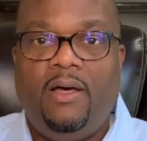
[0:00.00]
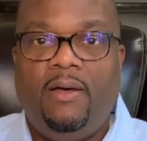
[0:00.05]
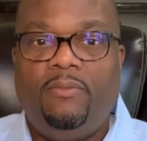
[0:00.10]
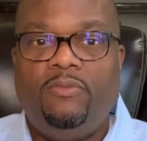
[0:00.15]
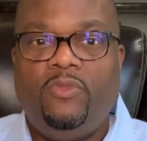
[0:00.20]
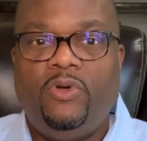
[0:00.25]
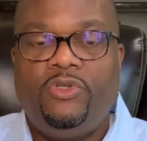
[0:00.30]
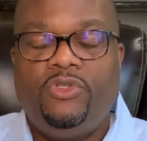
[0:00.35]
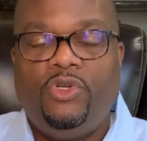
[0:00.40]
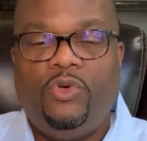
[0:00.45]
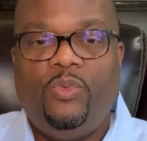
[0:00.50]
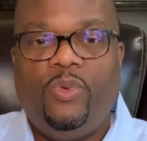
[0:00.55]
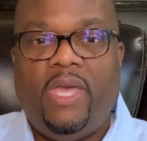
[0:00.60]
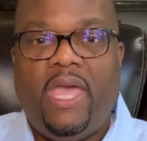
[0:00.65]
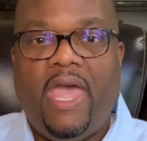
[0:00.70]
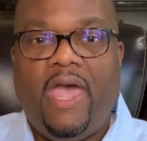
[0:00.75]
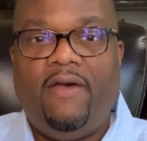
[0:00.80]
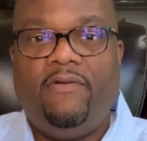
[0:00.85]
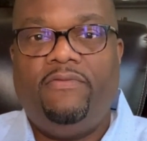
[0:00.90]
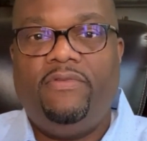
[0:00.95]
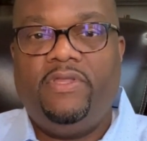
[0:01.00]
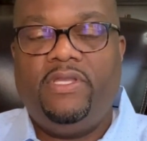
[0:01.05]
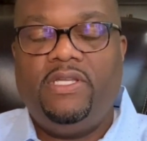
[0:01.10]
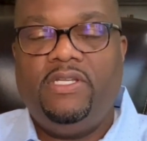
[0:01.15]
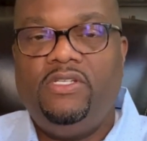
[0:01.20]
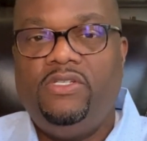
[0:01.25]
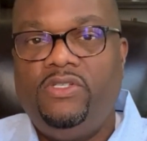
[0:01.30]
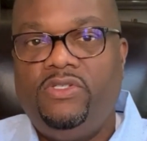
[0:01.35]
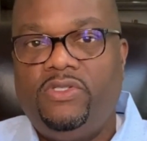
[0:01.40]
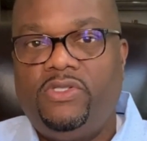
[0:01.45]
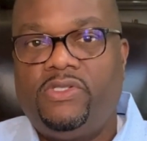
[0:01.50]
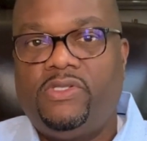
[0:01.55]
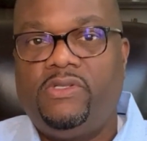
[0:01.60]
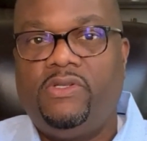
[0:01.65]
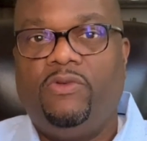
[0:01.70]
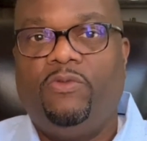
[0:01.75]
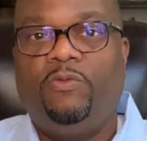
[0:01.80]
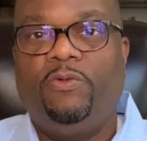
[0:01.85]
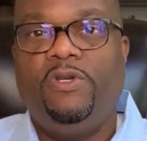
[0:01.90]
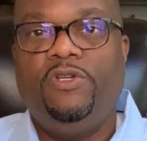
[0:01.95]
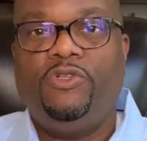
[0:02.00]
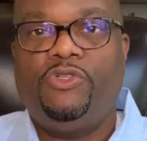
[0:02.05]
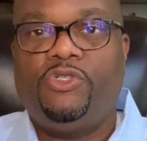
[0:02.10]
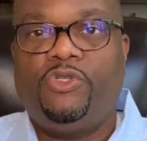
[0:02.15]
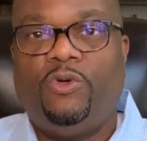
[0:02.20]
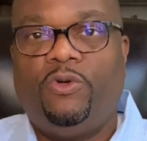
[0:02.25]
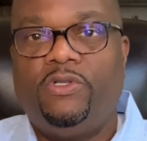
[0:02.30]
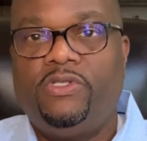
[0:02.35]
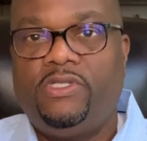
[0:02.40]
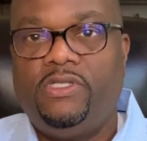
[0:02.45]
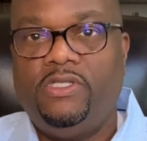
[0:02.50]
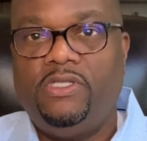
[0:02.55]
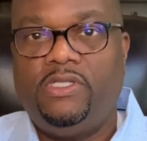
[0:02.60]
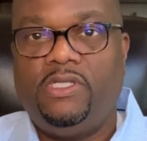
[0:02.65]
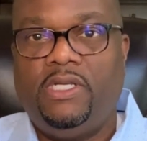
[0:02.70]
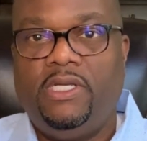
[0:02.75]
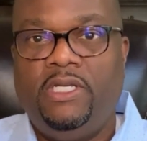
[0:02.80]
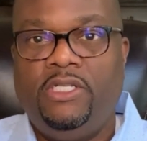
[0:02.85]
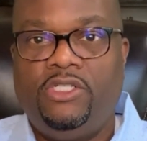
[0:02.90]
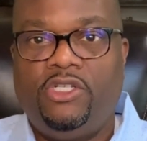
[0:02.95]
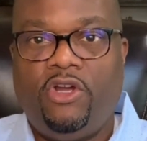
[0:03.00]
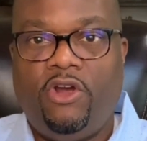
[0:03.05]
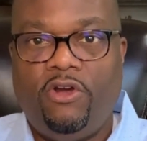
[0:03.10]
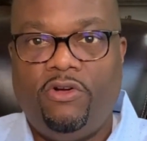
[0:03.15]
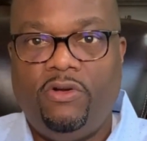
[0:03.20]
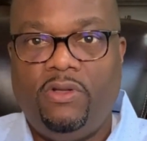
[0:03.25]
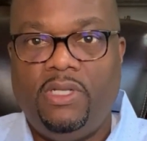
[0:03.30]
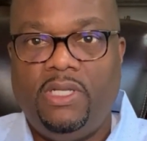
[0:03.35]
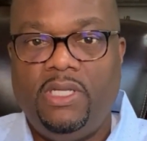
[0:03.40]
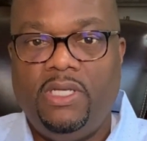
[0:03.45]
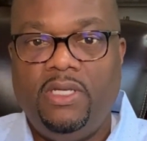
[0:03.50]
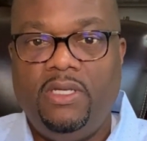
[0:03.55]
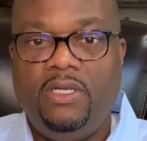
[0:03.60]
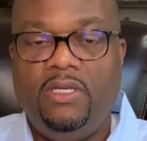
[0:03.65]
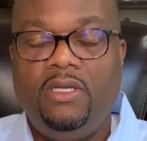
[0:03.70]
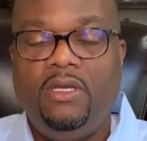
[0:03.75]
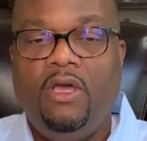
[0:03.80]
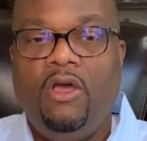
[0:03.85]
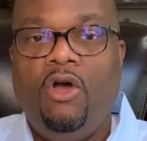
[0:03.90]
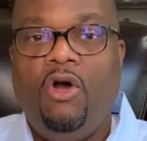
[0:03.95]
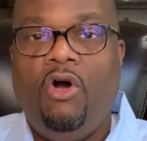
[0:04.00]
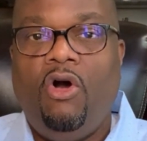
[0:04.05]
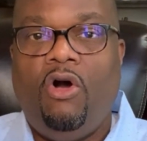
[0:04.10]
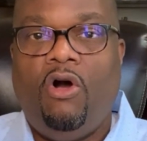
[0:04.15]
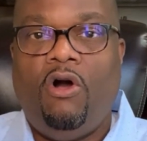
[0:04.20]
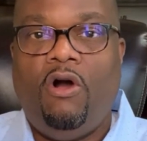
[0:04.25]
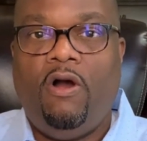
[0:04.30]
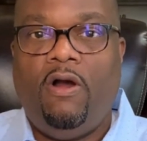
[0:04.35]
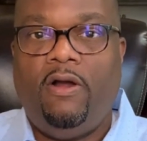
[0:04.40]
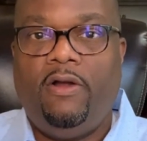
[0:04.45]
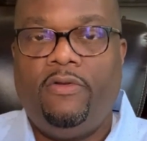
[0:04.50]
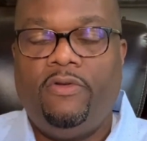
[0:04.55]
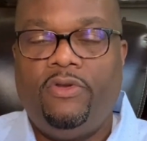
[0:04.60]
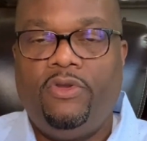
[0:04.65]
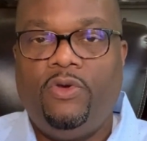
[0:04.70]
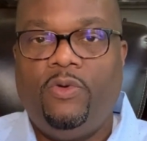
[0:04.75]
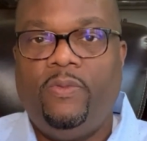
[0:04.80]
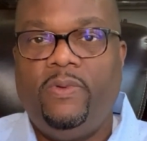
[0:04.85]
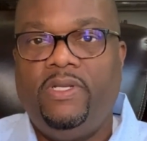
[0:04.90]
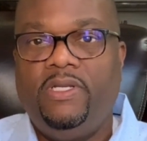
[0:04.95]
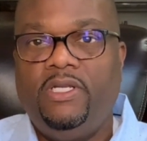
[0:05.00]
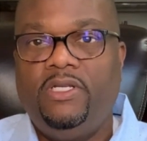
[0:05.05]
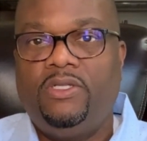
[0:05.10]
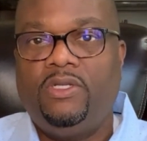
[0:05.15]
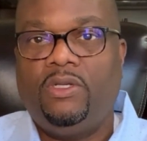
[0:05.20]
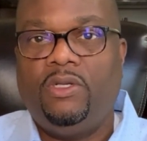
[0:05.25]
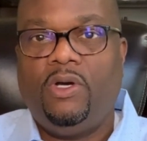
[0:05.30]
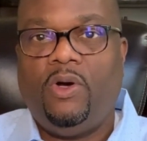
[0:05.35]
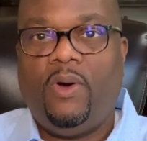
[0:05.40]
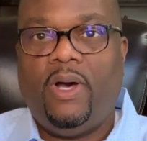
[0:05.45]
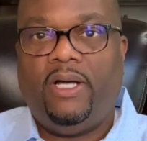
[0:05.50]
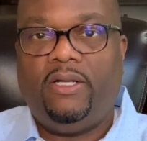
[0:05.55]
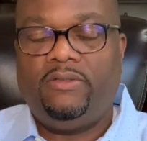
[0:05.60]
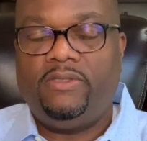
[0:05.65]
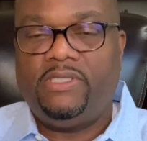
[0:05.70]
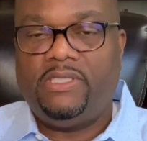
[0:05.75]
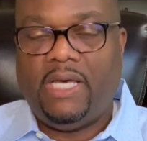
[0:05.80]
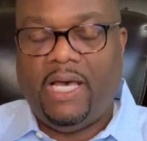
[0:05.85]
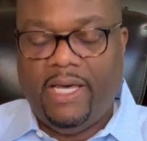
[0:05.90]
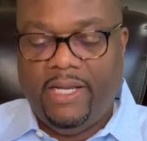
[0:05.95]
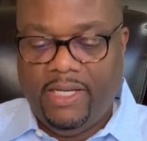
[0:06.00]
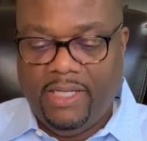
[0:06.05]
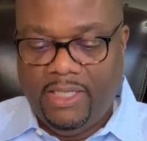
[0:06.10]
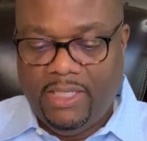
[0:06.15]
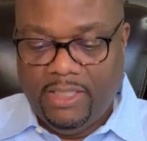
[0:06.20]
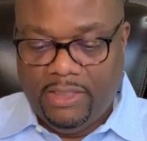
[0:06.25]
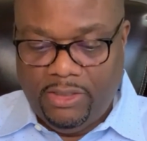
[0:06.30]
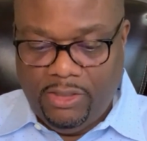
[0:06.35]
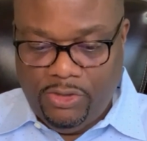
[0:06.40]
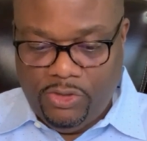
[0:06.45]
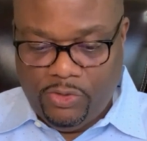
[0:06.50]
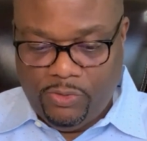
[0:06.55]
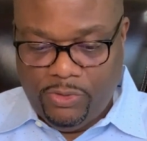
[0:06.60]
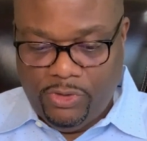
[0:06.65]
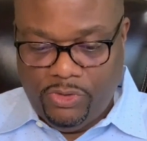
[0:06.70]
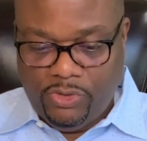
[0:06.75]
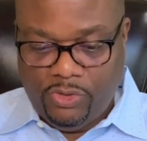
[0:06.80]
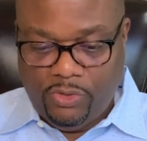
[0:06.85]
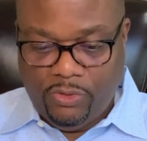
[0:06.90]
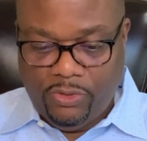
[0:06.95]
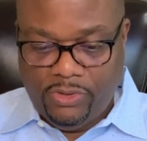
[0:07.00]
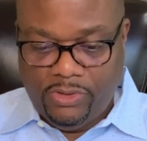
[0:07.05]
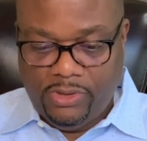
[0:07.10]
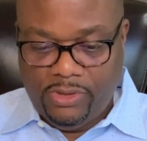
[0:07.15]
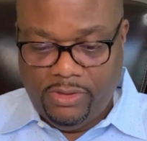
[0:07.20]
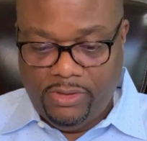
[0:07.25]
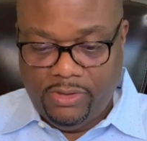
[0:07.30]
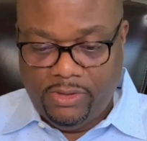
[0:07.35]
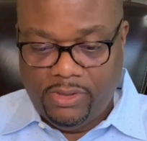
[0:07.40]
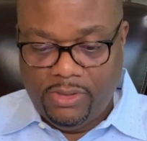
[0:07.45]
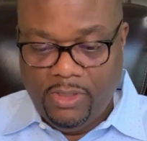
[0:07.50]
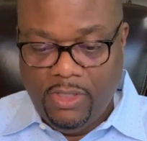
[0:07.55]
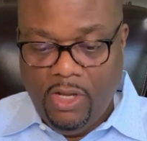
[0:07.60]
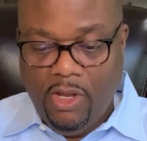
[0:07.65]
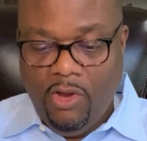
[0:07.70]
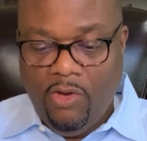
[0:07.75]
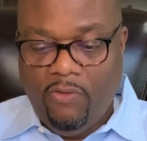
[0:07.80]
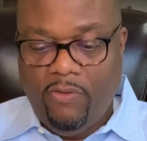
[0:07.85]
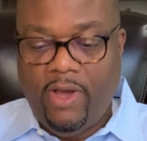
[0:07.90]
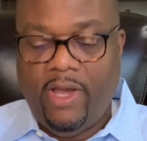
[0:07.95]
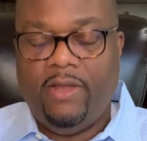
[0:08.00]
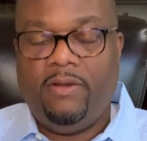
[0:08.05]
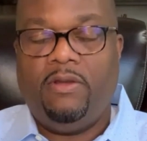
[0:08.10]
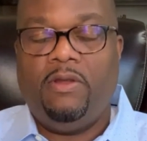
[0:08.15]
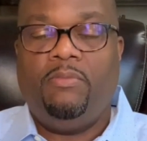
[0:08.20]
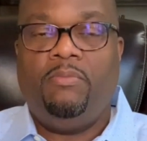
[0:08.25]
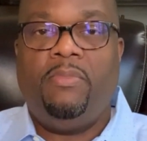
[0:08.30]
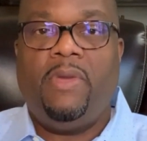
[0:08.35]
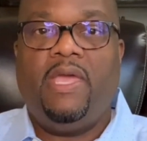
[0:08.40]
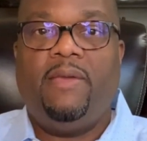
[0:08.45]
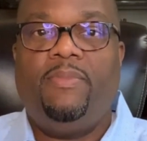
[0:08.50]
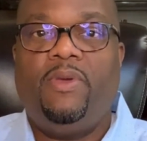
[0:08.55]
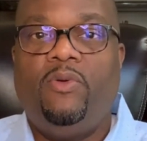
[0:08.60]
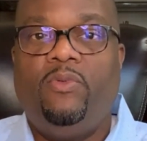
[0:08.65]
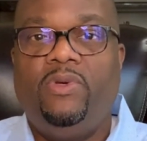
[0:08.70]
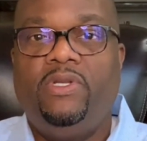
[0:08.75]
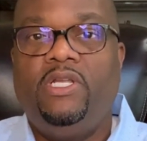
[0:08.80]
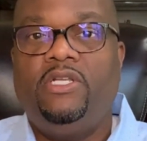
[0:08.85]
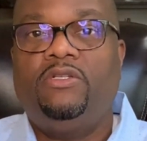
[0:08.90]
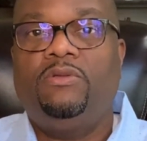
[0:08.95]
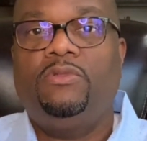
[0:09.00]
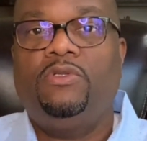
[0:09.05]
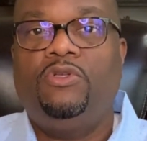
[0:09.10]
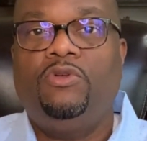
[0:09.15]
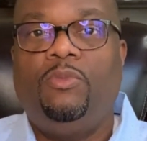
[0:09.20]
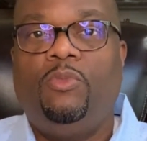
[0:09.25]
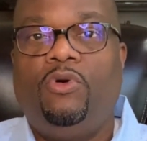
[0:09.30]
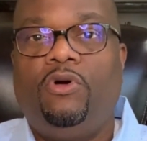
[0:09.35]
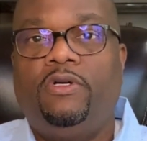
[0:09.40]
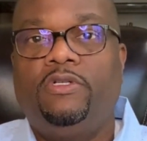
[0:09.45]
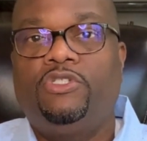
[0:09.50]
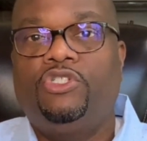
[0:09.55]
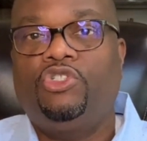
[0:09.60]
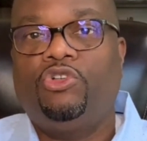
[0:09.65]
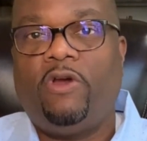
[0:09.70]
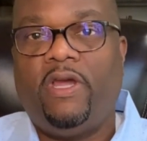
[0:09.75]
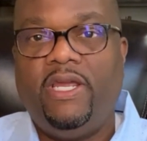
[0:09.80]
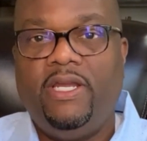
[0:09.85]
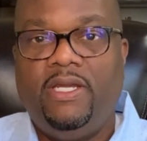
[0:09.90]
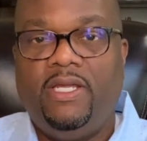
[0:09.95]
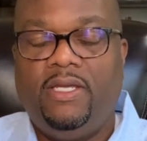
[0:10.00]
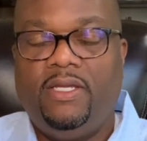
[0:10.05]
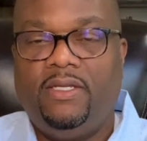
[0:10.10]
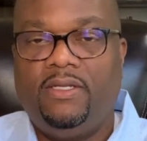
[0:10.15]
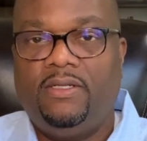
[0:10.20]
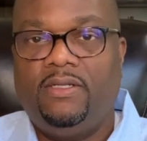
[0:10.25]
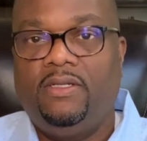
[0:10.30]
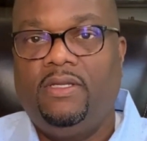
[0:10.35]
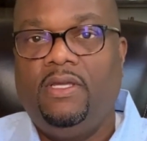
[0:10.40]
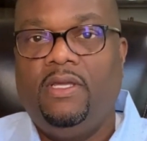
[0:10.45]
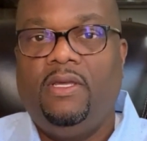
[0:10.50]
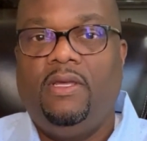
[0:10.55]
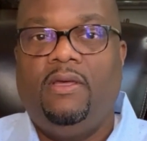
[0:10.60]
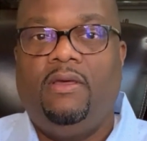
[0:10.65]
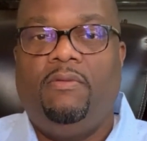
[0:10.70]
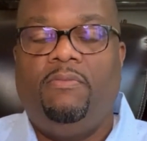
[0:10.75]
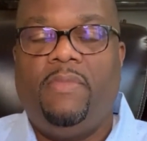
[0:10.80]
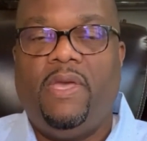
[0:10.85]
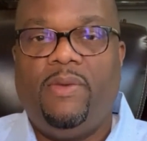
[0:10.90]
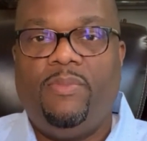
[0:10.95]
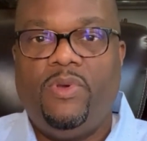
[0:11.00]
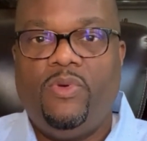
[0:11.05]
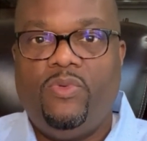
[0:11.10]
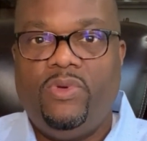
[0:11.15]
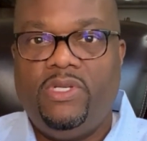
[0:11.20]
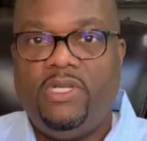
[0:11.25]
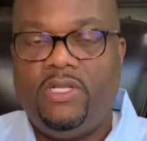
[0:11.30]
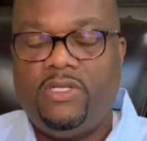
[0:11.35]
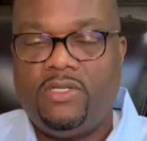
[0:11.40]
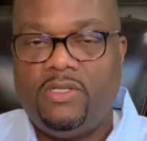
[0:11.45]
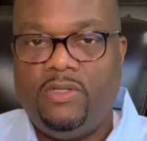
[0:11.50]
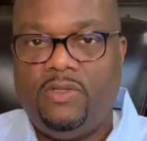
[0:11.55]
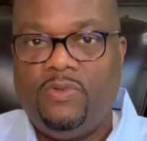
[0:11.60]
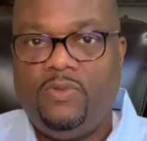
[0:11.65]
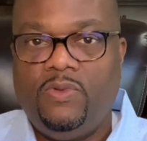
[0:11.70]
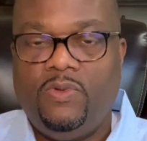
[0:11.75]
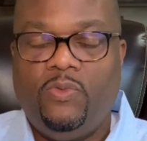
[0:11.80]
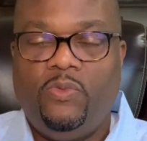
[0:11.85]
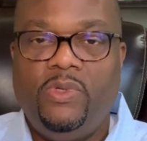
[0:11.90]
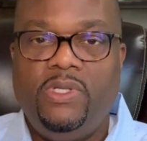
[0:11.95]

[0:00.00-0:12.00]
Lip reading: well, do we have these resources internally, or do we need to go outside and get these resources, right? Maybe we need to do more training. Maybe we need to